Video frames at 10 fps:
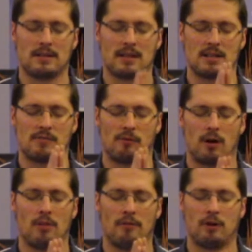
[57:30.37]
place that is
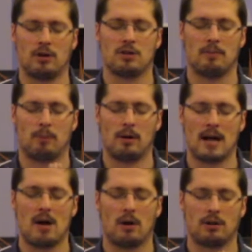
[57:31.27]
on the verge of
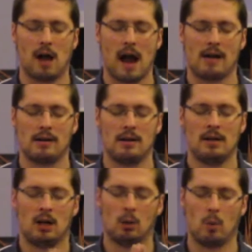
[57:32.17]
burnout or tired
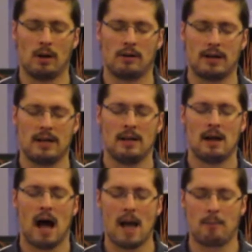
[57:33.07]
or weary,
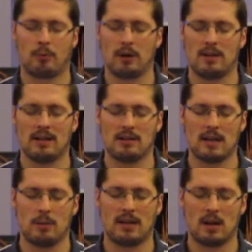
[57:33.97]
I pray that
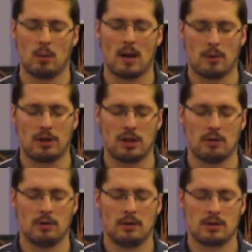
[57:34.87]
they would get away with
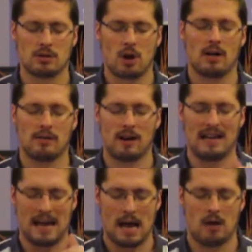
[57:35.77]
you starting
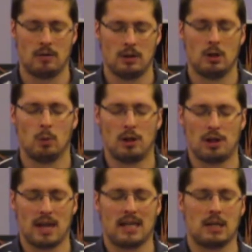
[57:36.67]
right now. We
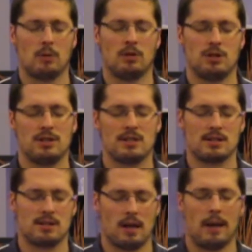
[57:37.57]
thank you in
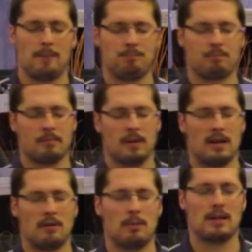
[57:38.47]
Jesus' name.
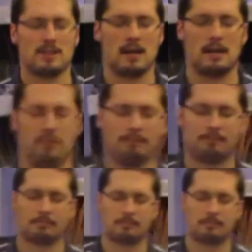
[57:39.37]
And everybody said?